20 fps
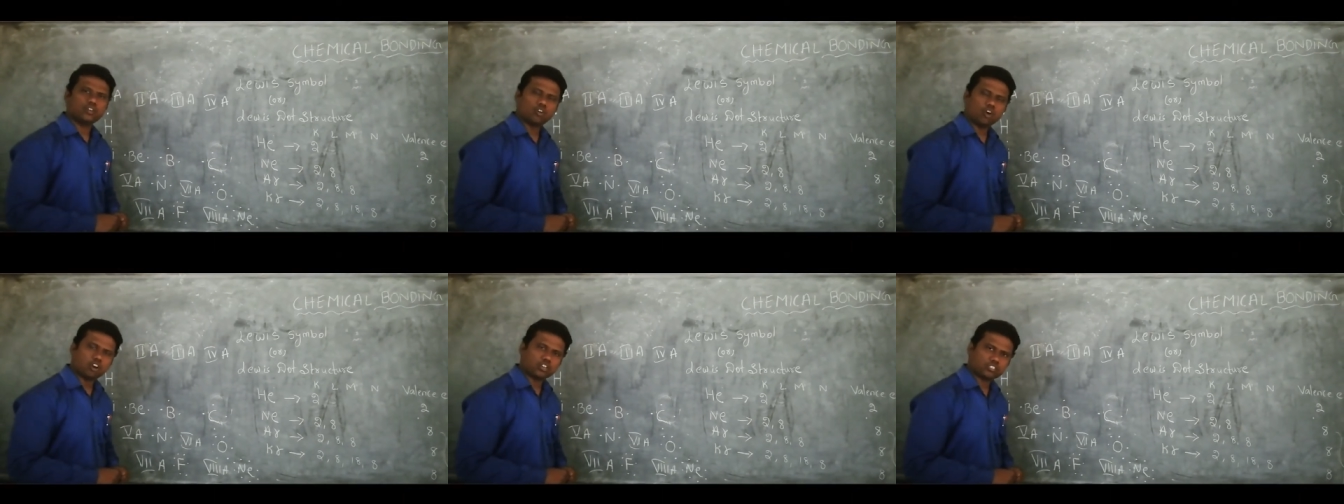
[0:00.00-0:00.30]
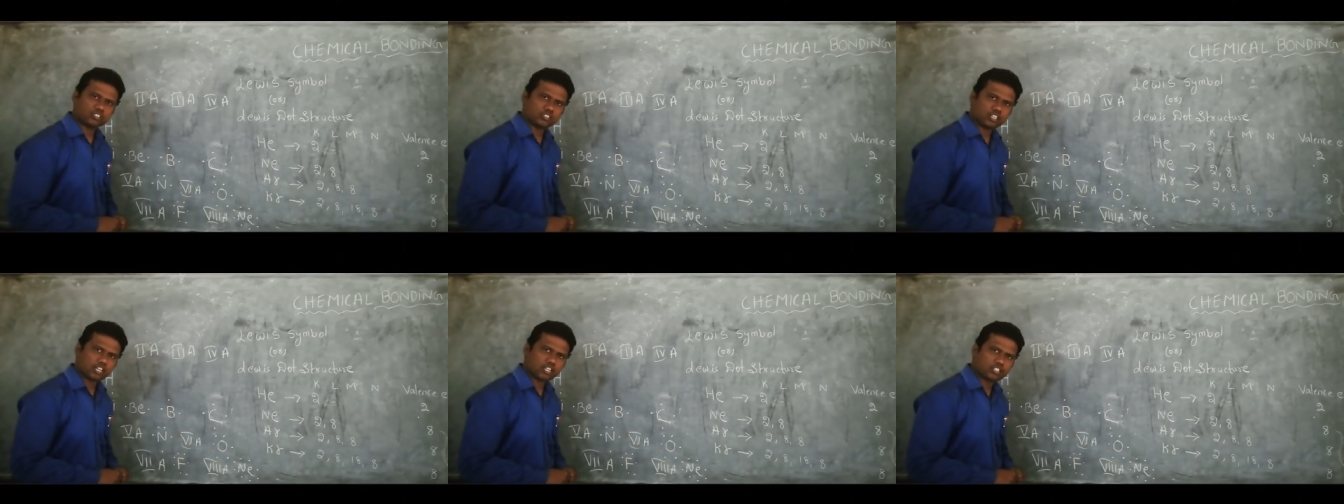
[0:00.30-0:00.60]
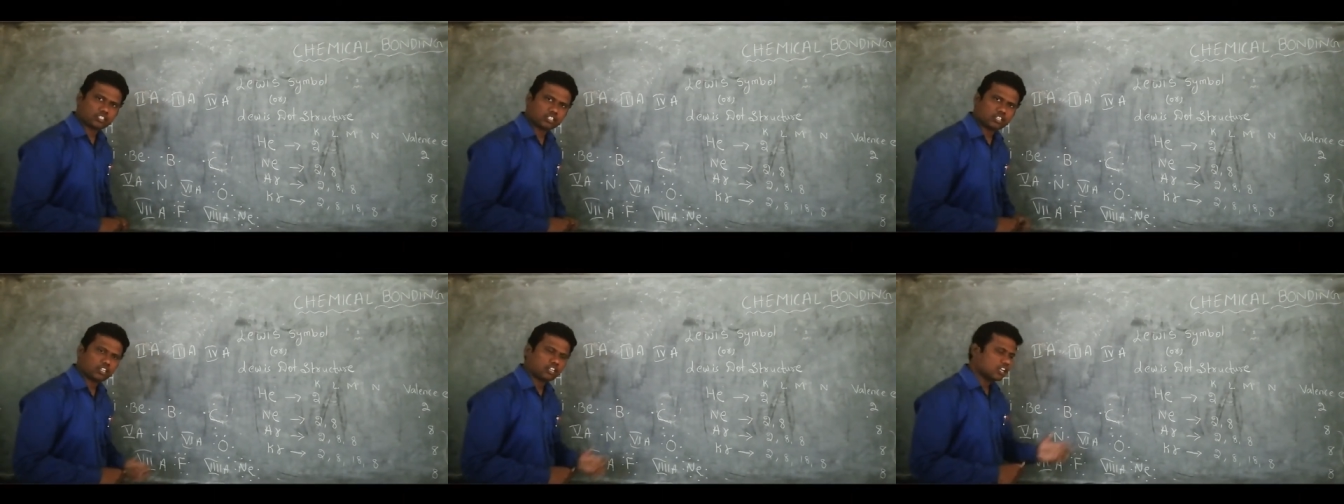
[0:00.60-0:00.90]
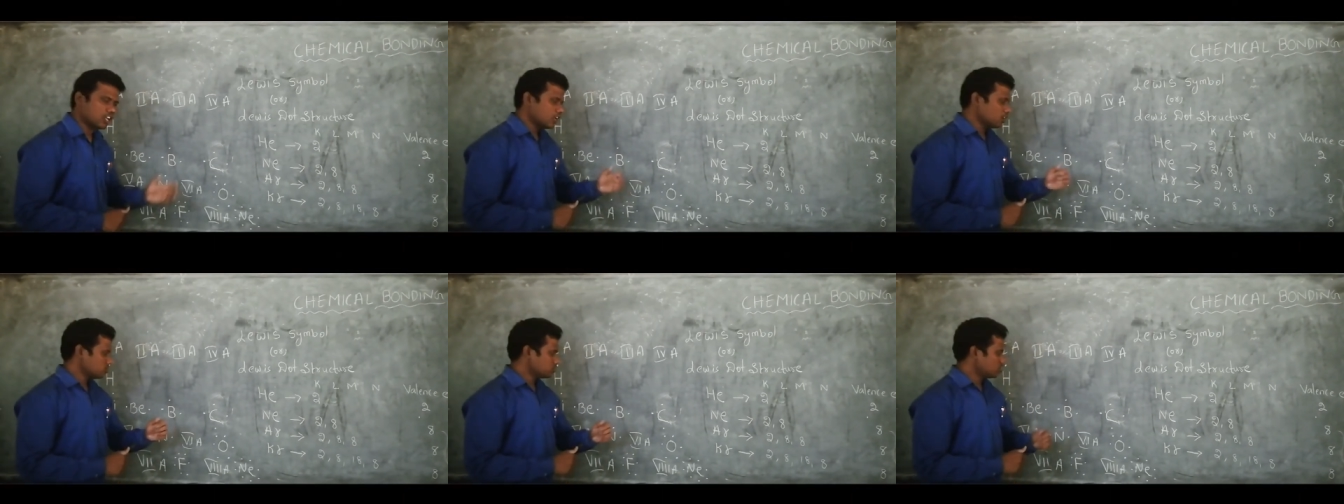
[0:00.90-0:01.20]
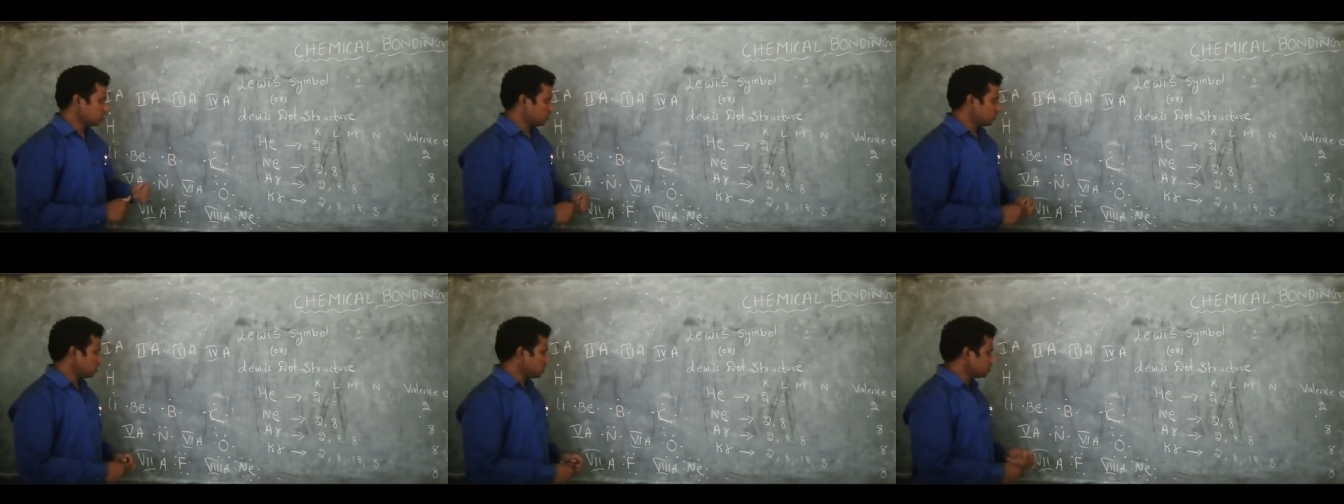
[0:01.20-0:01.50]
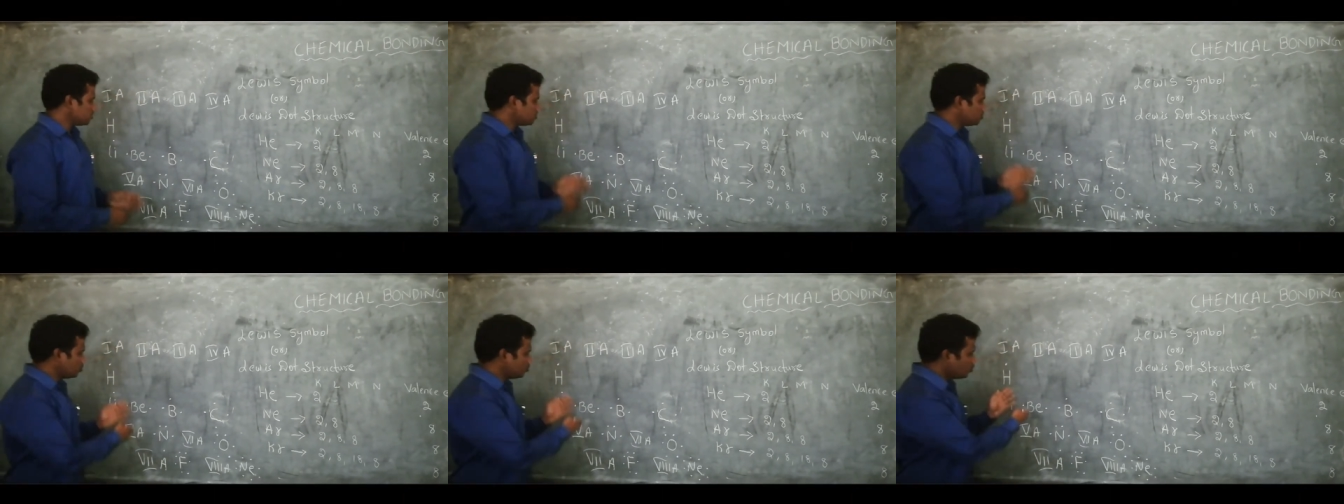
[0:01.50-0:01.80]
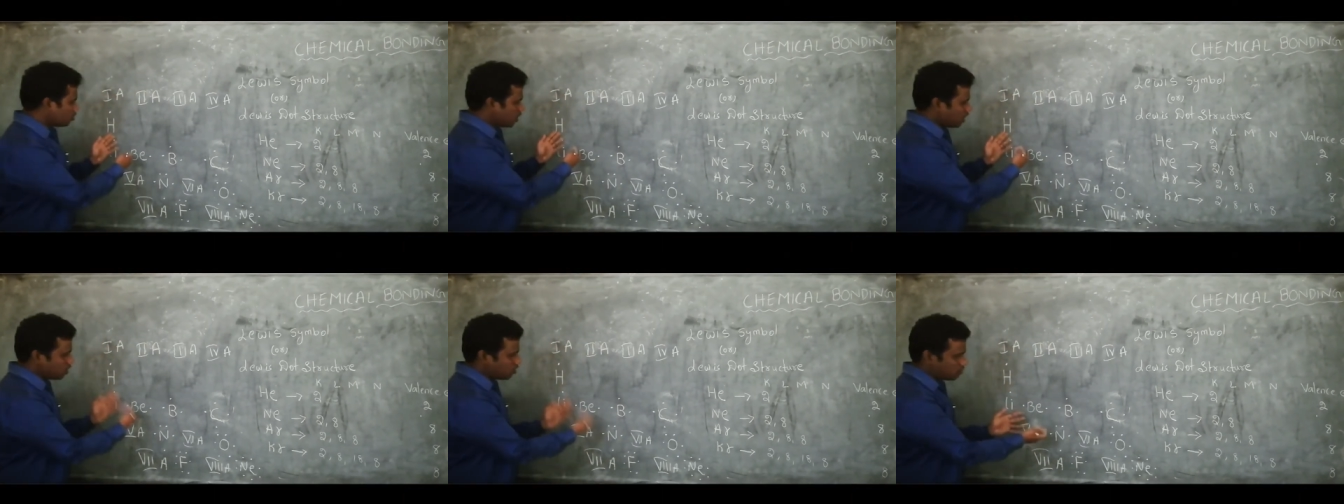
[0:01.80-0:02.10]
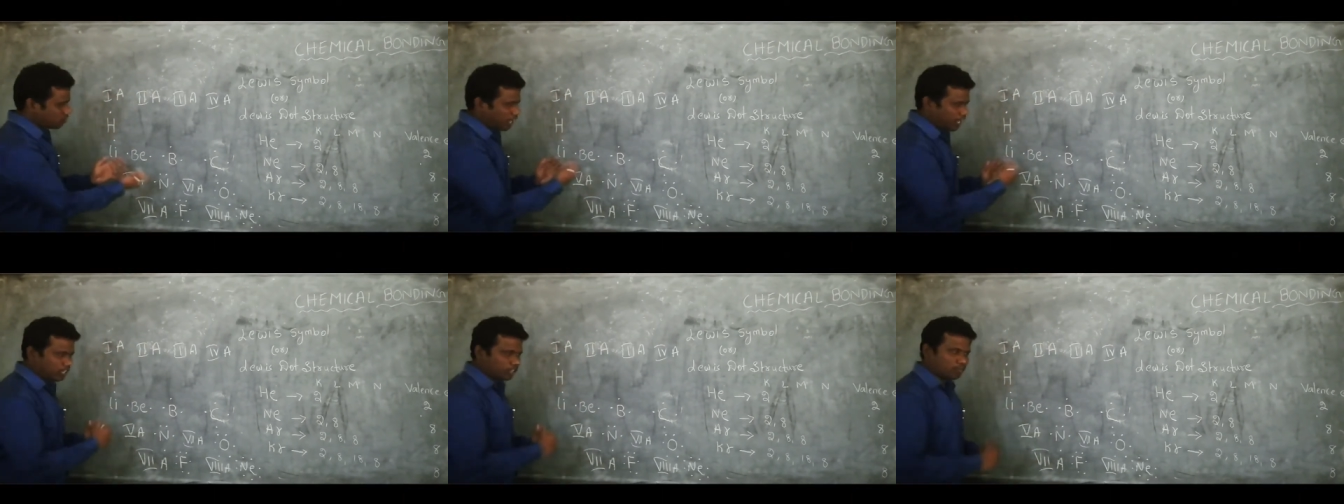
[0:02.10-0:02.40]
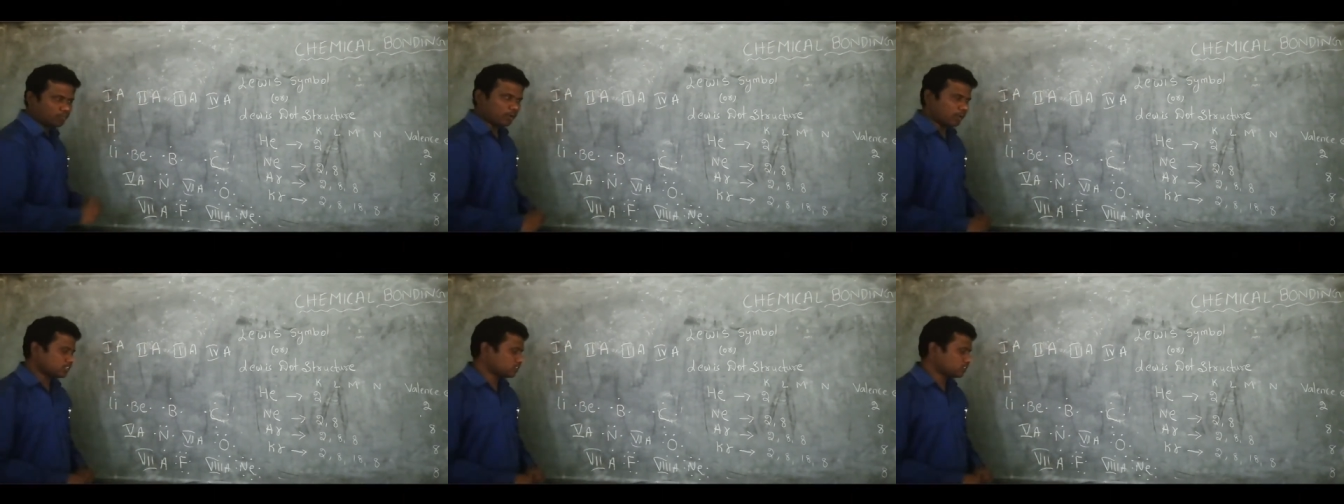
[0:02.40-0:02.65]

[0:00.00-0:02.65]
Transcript: dot structure. Childrens, you can write